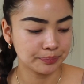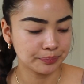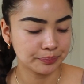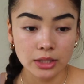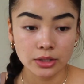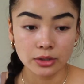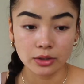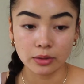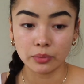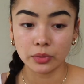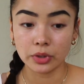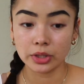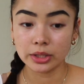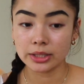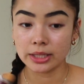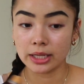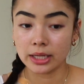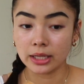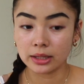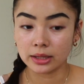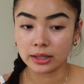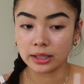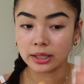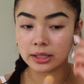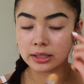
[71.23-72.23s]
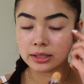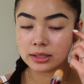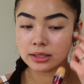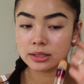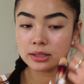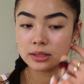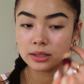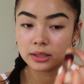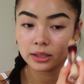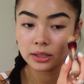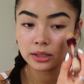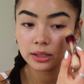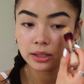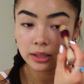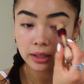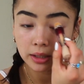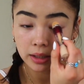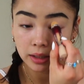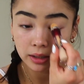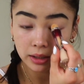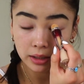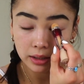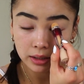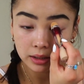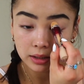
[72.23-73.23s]
So I'm going to take this
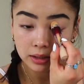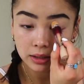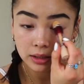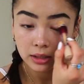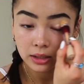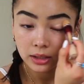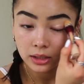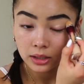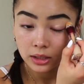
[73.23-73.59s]
and